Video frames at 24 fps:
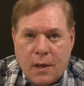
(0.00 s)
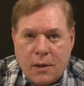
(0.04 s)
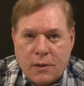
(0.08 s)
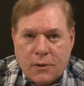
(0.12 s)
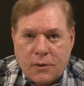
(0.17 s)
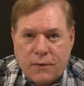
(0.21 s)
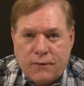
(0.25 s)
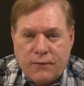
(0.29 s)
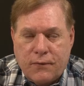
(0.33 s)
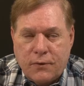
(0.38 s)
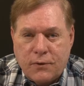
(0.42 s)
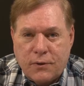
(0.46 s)

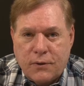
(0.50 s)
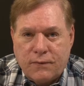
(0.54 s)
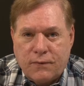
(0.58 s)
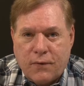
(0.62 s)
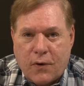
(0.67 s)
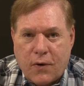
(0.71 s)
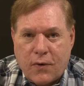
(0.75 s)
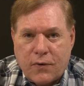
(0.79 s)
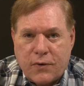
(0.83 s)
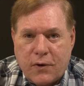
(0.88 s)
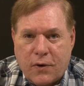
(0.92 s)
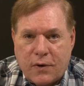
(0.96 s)
So first of
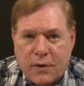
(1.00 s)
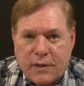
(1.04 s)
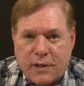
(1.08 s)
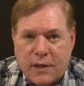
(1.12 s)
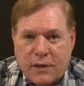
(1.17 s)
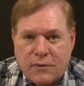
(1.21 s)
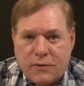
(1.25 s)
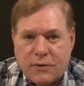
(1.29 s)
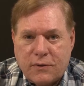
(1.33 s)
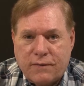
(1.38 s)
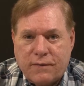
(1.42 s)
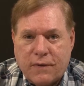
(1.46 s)
all, the
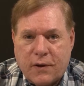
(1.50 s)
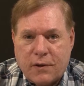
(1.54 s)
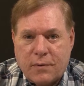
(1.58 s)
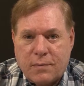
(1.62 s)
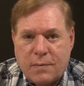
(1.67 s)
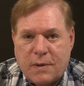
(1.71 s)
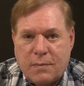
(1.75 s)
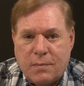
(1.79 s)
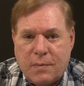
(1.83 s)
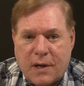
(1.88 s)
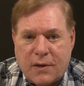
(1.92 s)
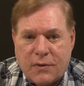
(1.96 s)
architecture
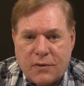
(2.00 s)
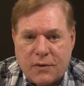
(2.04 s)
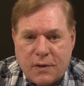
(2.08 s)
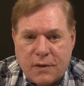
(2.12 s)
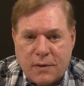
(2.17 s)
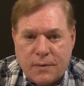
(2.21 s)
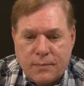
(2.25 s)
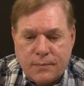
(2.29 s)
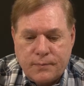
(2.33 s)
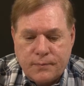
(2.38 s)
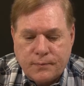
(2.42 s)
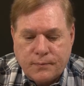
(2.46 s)
development
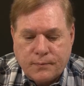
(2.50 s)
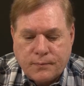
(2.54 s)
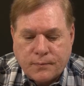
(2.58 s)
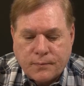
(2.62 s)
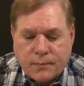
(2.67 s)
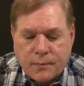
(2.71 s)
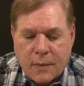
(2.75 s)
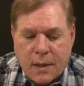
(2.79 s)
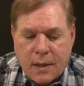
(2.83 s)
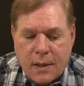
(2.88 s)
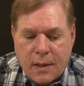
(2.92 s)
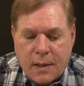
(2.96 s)
method
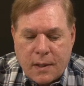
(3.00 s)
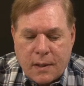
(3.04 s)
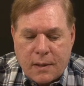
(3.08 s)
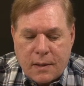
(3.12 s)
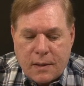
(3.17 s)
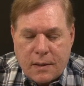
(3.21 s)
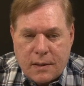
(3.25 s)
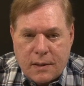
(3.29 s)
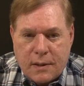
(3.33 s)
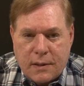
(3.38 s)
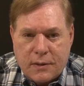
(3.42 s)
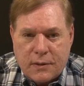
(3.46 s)

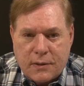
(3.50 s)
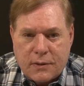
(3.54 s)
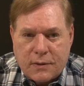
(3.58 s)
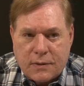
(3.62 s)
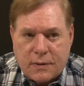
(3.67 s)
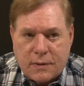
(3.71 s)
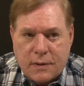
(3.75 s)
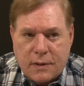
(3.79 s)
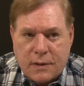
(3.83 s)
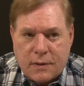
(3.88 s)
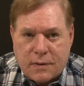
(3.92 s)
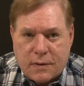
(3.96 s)

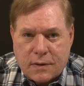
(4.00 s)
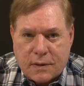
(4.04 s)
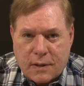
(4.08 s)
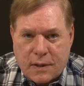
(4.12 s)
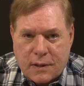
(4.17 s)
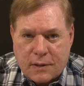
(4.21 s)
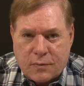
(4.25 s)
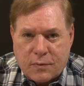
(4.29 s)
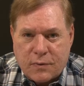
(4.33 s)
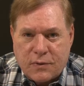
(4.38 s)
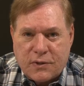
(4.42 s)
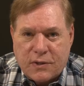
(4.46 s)
is,
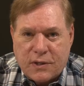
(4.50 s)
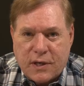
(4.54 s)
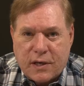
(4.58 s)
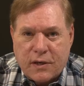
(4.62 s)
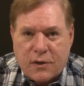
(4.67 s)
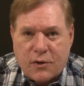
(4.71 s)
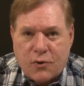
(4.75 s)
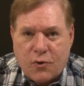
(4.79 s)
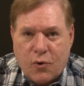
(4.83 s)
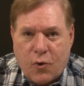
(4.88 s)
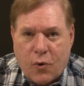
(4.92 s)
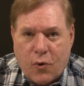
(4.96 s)
as we
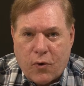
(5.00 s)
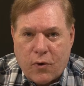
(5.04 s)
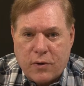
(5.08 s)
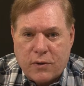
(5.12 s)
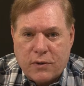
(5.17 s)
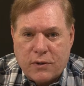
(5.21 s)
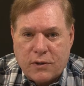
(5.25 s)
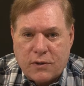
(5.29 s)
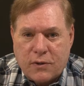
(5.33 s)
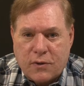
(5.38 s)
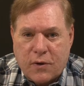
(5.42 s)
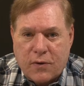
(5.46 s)
said, core
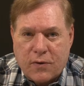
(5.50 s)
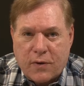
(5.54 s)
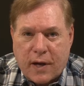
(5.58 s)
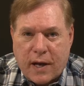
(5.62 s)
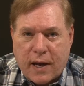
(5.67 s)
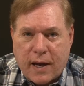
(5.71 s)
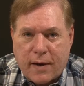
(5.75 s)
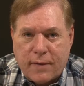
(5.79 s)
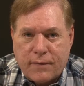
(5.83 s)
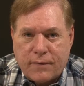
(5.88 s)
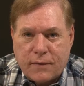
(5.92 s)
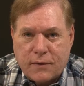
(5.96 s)
to
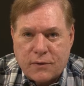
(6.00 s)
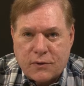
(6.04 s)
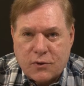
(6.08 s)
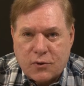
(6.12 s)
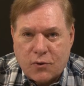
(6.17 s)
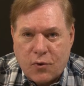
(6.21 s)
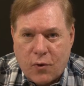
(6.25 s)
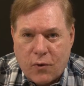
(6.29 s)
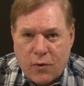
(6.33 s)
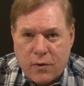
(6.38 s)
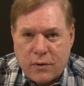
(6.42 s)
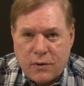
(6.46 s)
TOGAF, is
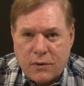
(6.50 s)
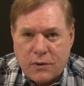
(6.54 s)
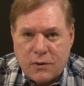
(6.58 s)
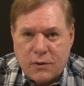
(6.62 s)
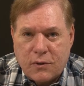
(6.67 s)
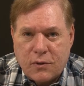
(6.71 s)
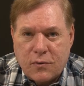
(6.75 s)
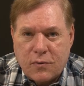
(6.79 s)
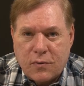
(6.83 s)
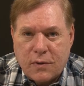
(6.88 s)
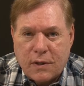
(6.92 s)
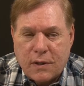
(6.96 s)
core to
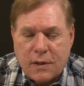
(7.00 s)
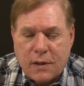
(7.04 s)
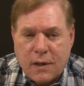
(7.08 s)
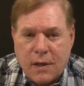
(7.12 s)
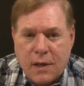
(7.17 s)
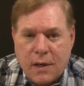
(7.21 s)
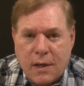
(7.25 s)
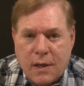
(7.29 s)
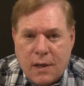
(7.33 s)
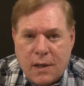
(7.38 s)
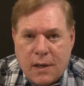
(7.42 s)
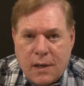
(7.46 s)
doing
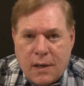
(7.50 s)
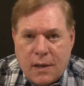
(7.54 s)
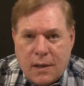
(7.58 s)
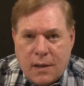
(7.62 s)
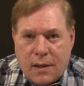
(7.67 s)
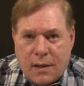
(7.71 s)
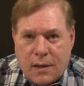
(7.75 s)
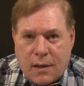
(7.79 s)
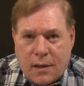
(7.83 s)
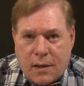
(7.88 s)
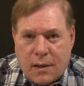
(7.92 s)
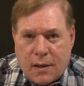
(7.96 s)

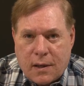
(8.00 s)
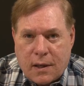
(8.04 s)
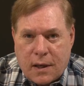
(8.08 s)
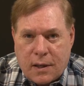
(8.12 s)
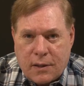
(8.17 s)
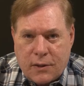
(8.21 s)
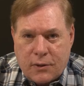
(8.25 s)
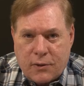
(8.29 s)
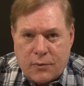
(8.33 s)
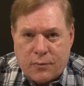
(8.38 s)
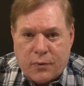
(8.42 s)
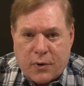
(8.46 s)

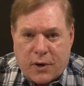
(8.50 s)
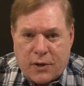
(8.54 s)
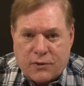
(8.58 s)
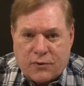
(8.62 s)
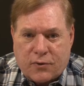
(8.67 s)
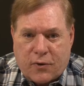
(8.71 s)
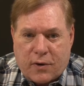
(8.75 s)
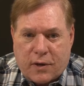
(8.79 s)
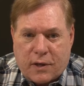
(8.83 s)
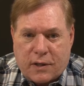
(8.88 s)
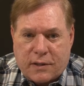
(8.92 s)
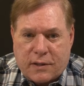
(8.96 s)
an enterprise
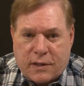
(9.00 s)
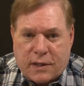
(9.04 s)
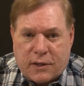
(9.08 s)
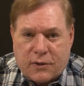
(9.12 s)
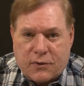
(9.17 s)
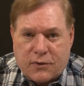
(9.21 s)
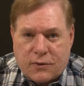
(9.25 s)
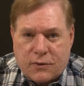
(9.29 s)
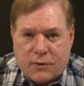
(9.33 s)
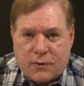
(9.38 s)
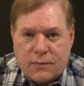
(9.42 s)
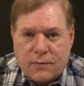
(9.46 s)

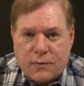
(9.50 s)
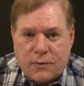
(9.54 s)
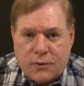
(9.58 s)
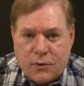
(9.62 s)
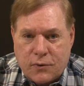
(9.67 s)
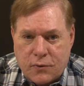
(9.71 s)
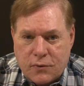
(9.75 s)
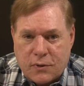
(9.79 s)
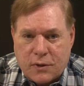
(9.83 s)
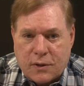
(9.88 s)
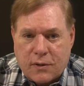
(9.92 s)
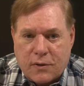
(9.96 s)
architecture
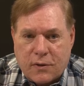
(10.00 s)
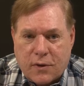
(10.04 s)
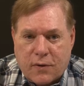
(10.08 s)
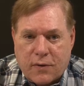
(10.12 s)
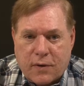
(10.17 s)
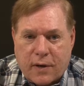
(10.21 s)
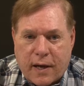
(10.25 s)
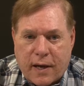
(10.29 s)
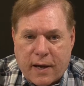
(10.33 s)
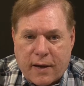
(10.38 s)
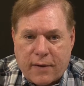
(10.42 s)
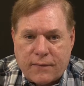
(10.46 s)
using
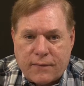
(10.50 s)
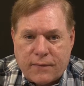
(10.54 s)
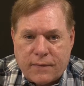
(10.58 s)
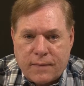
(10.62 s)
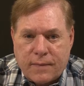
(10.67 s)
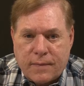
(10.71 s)
TOGAF.